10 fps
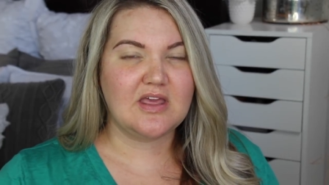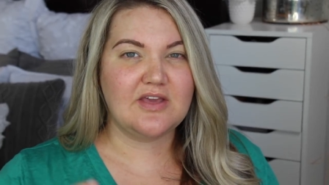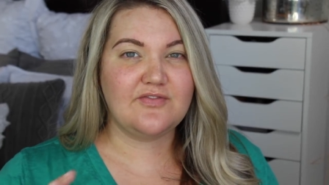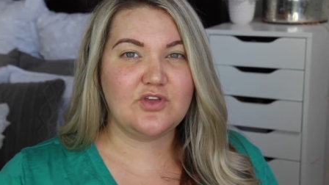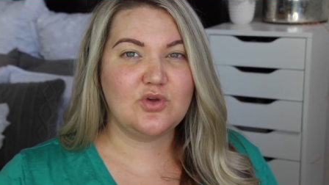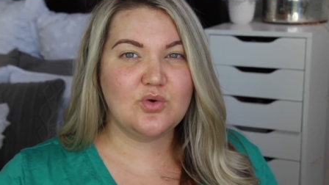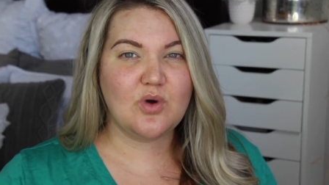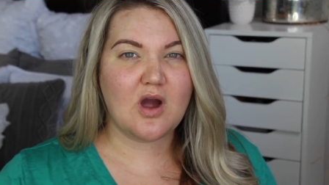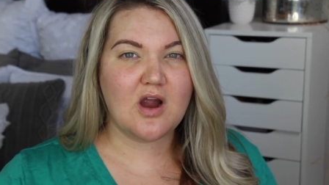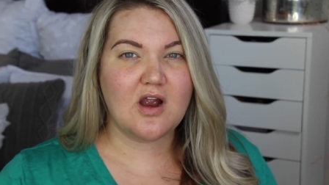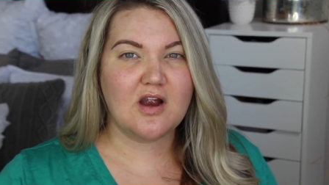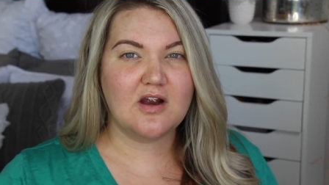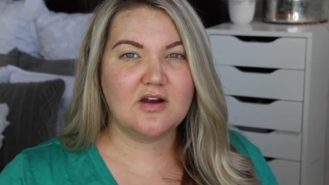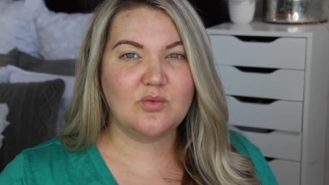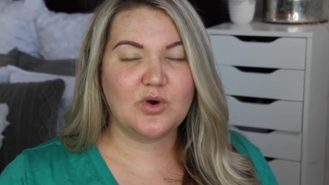if you
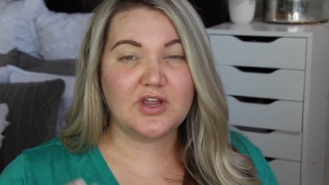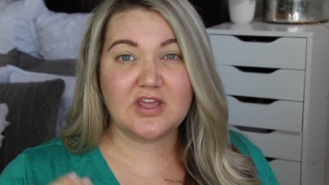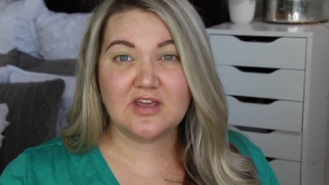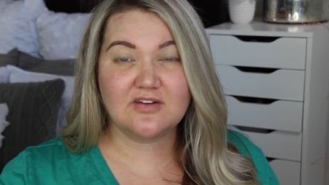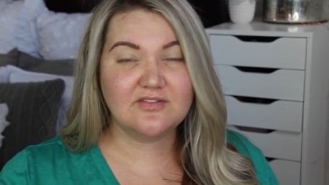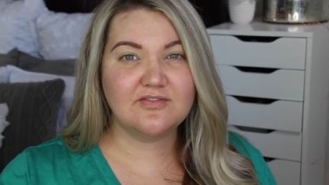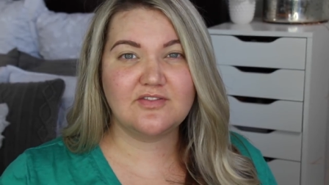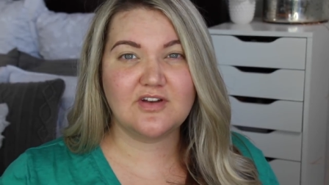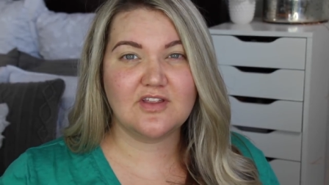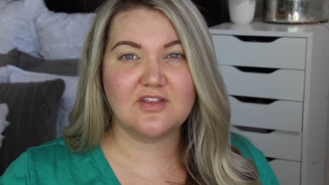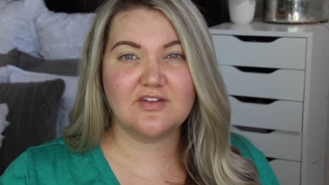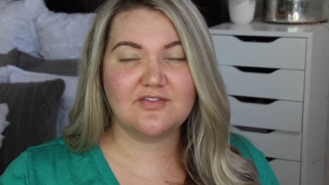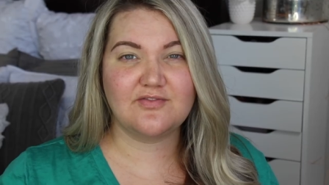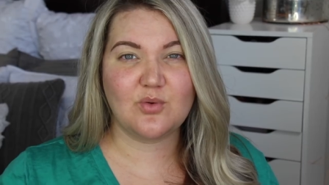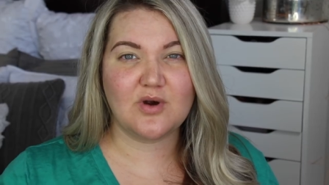are working for the,
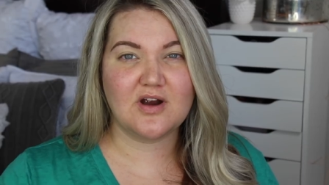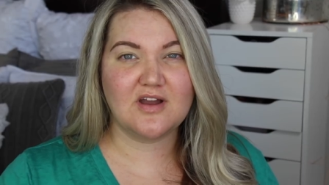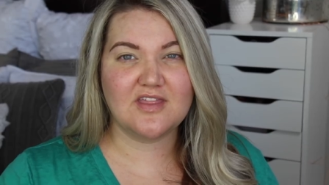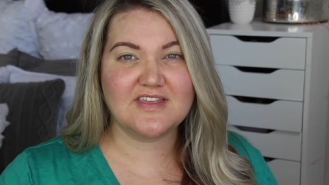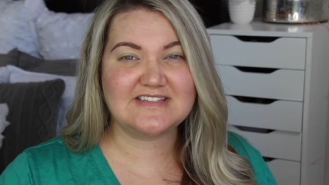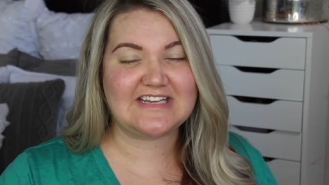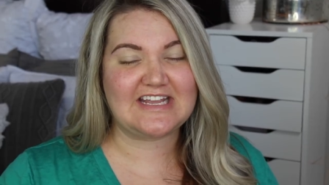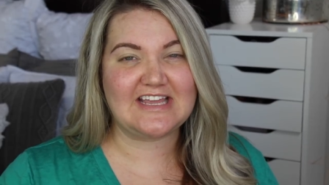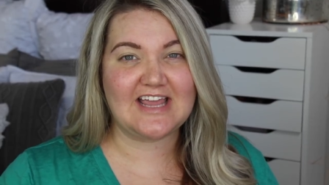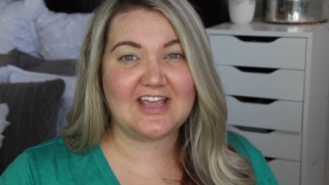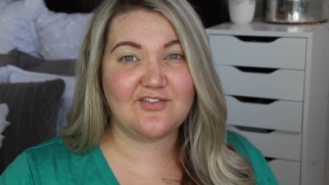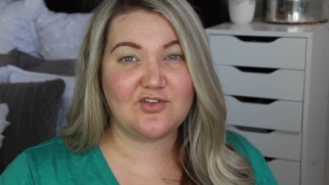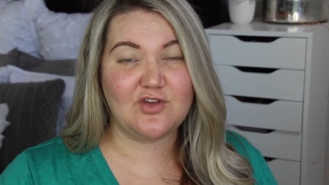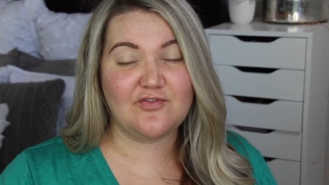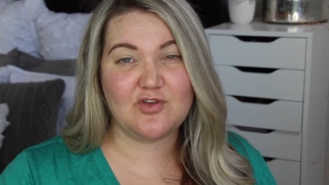for the city, like
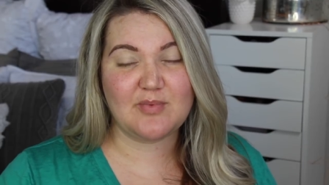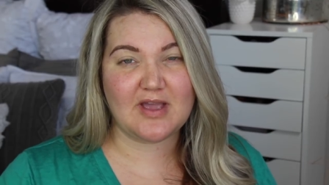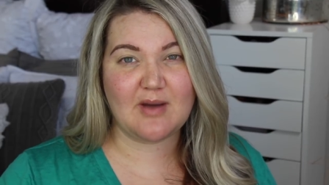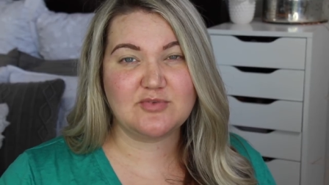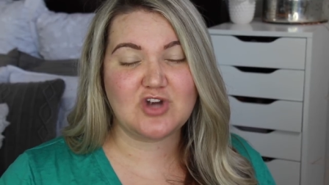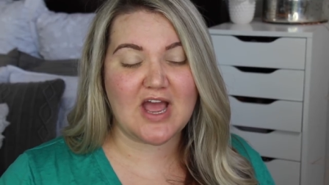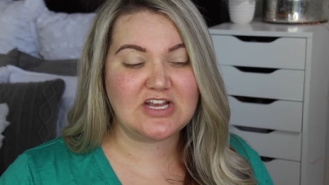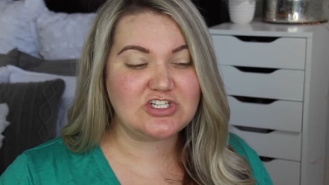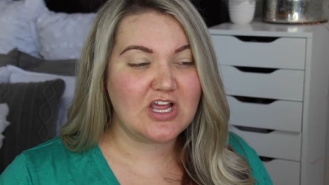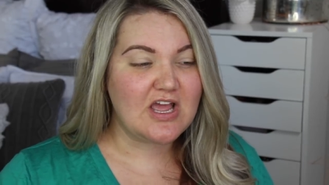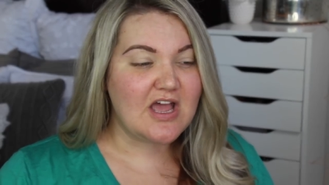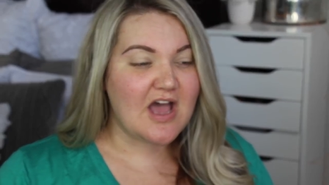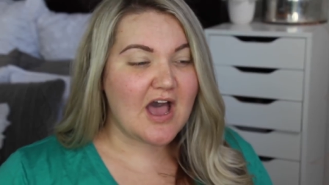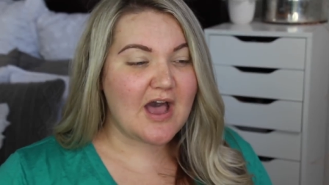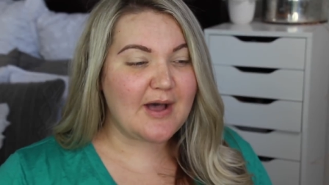if you, if you pick up trash.
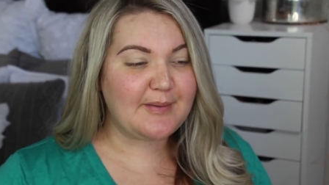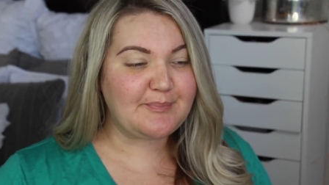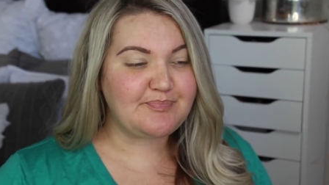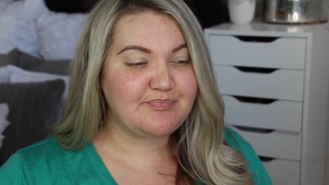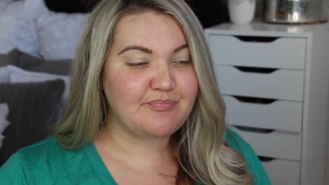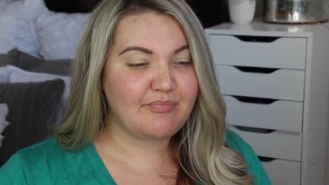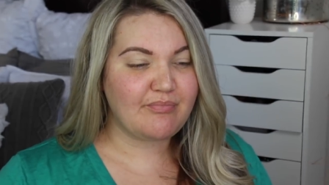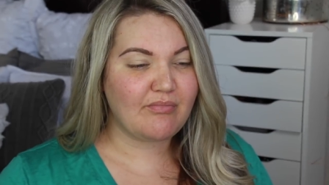Um,